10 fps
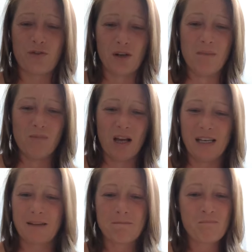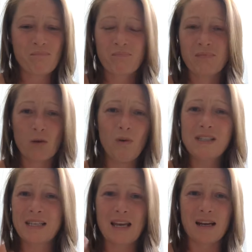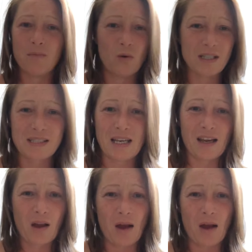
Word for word: And I'm like, once again, I'm always saying, I,